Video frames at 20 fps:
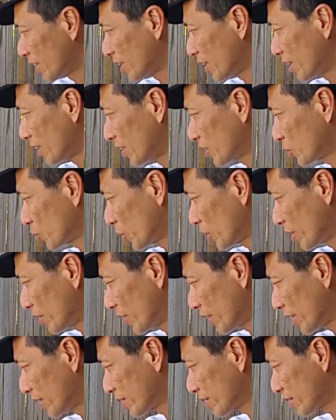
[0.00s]
as
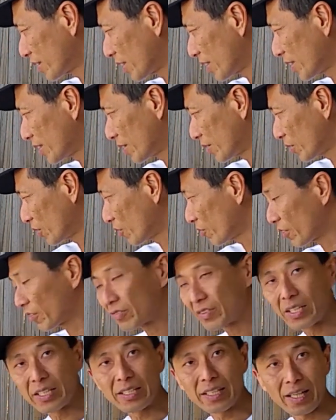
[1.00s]
well as your
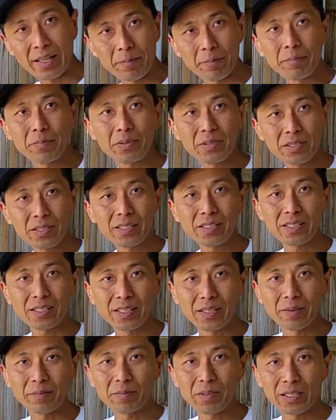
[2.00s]
15 amp
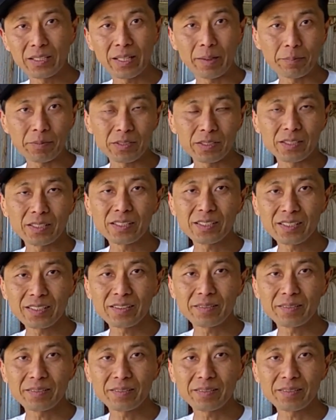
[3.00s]
adapter.